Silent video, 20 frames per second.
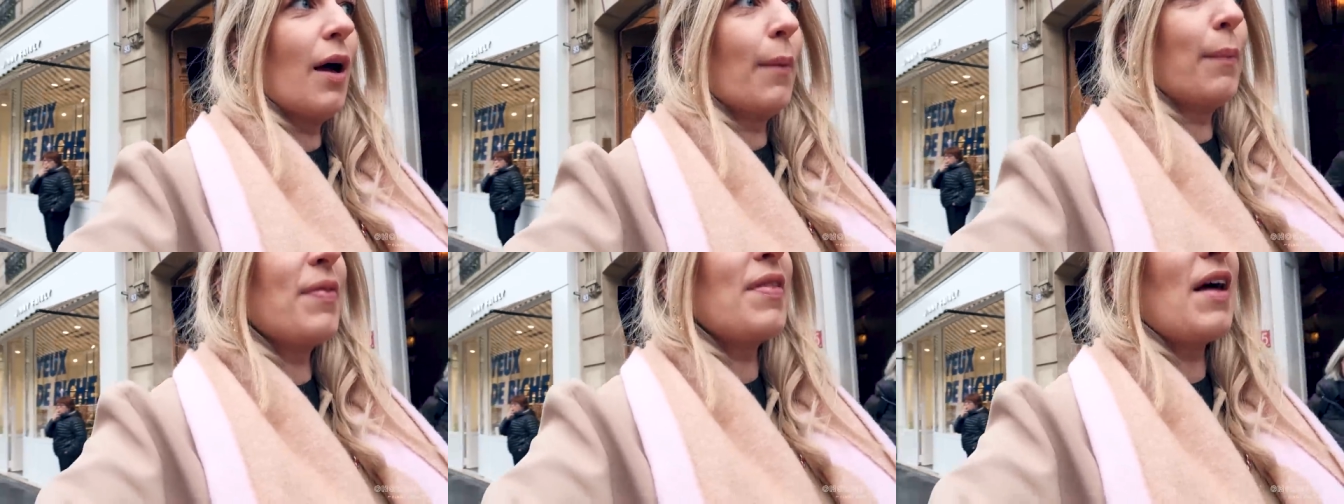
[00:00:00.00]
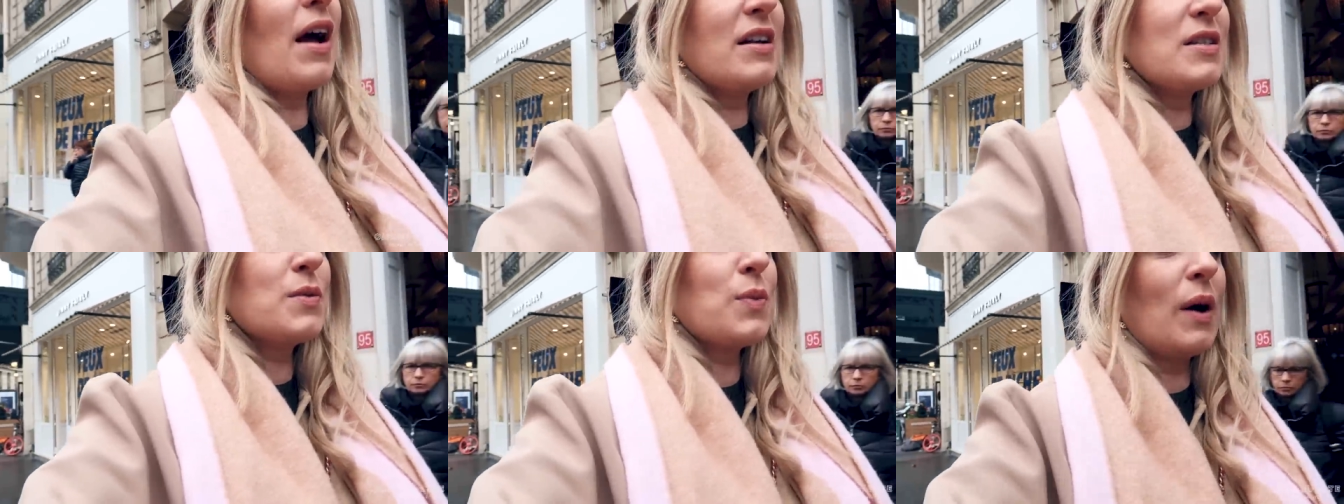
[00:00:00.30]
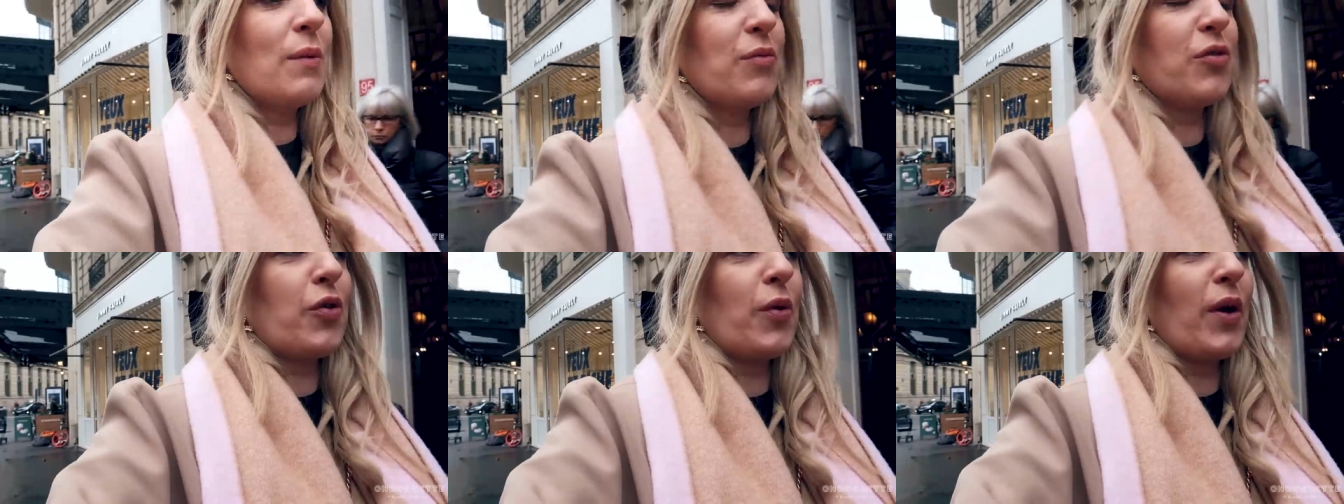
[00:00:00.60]
But that is
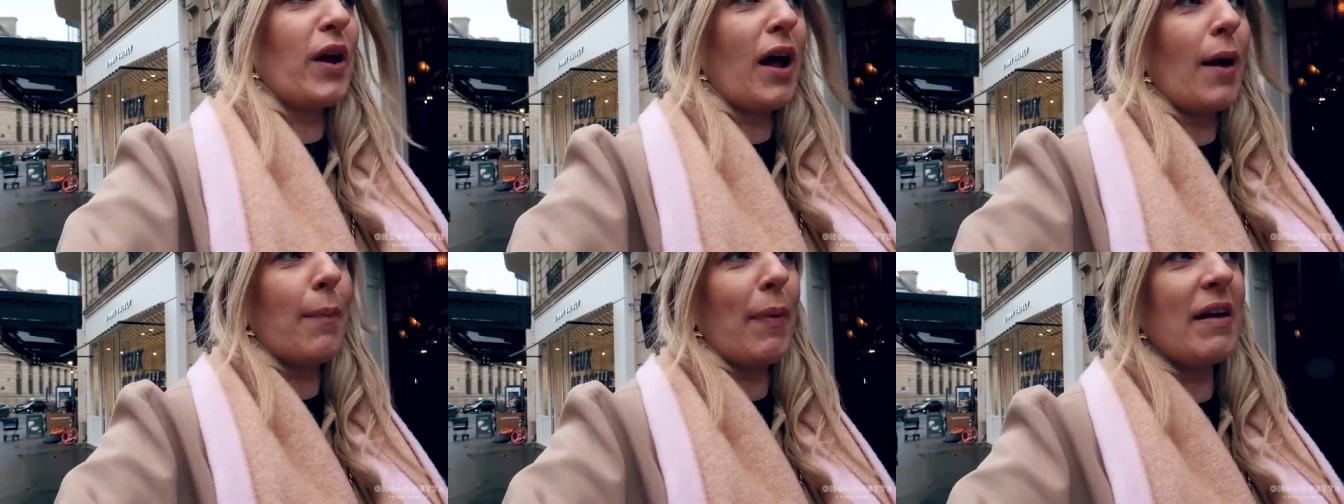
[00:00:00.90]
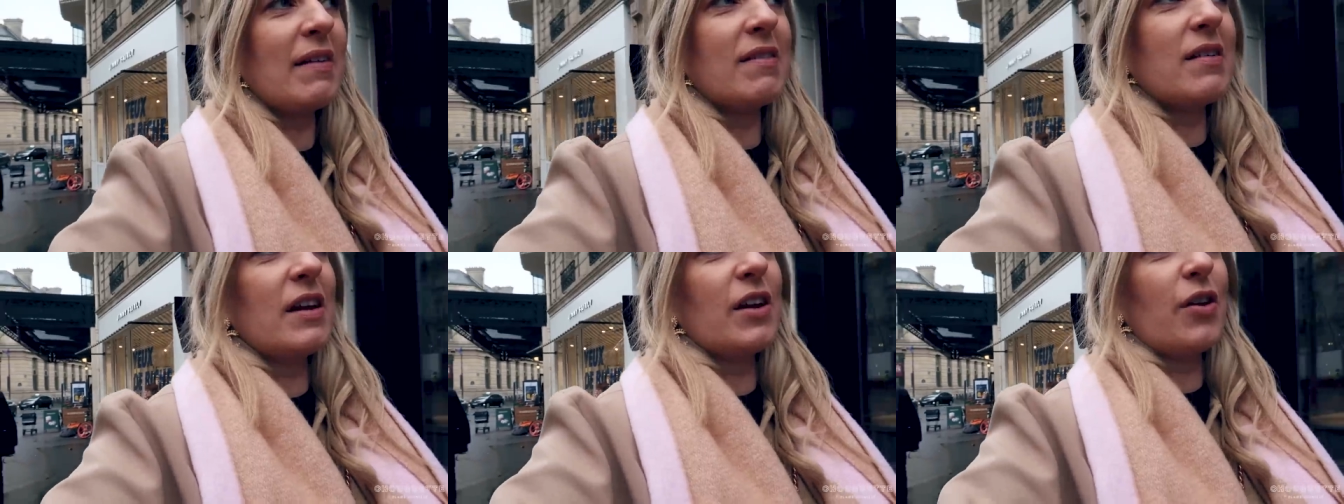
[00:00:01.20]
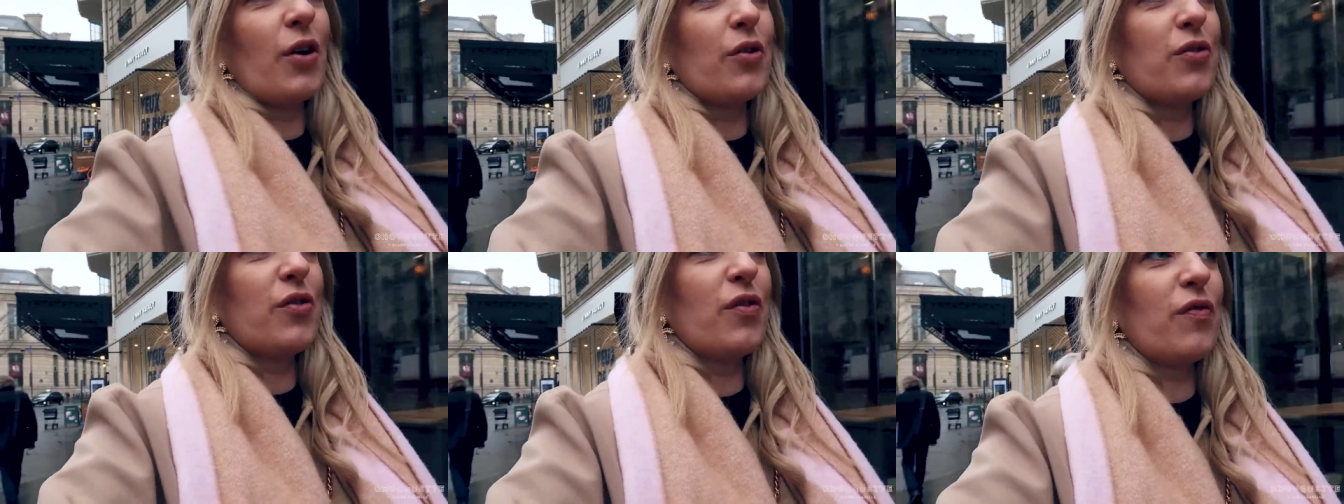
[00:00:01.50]
what I'm doing. I basically
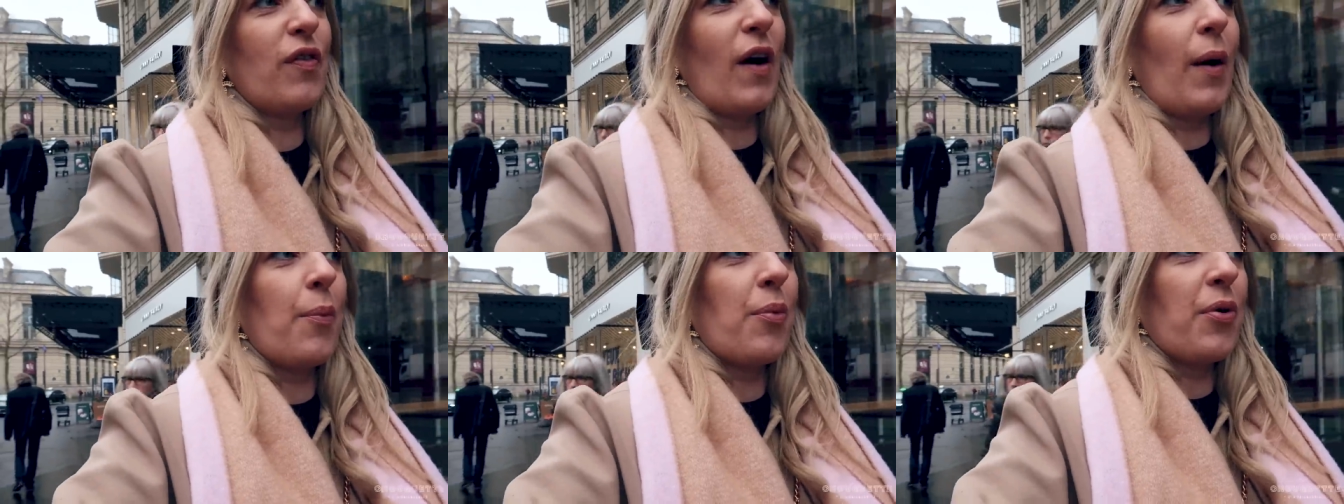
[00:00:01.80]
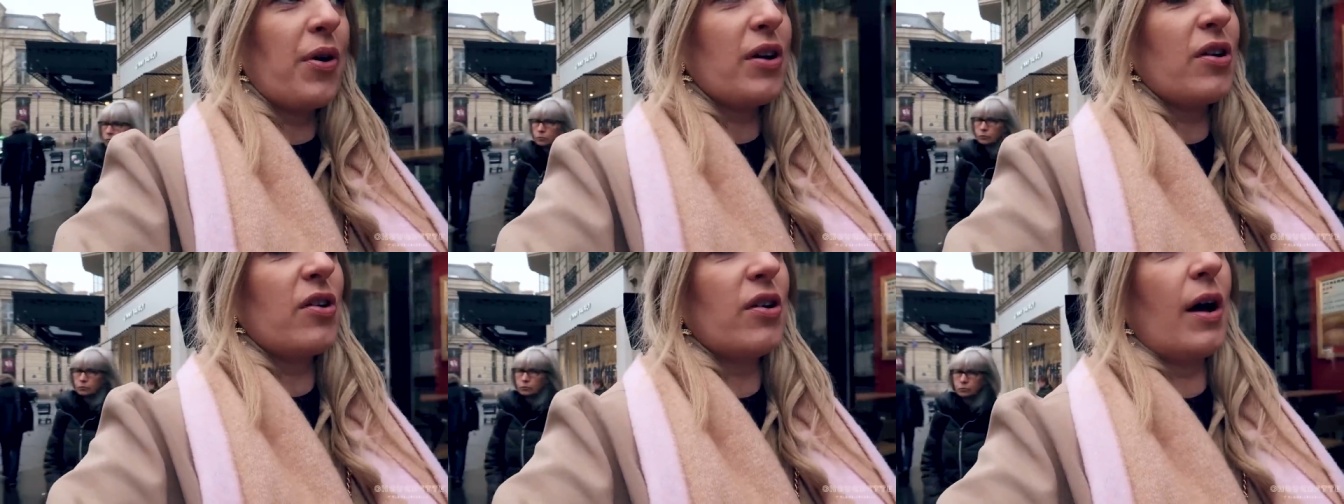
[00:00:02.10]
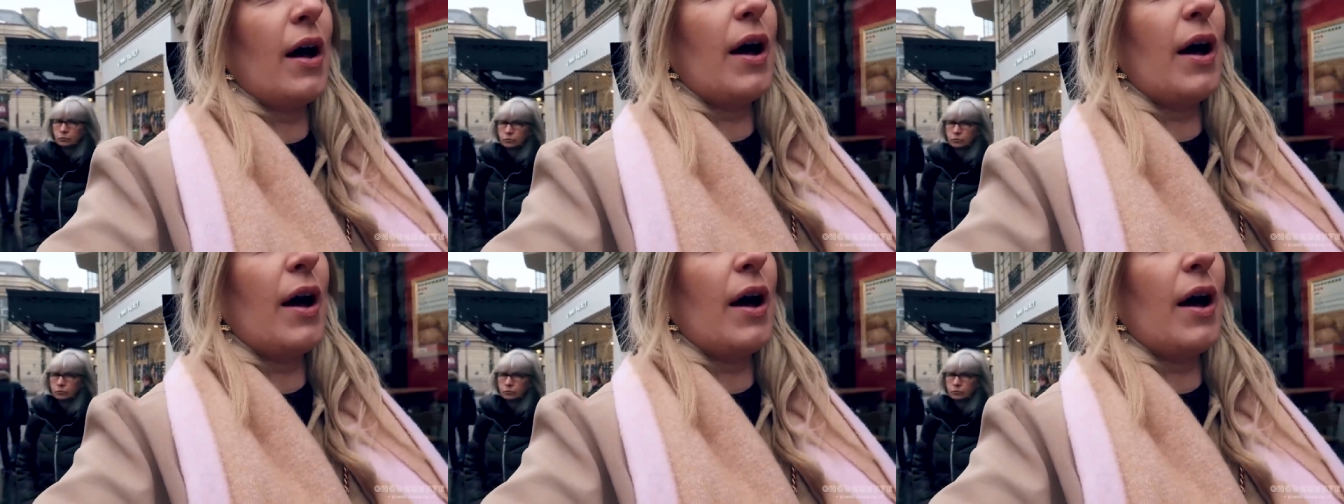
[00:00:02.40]
go to fabric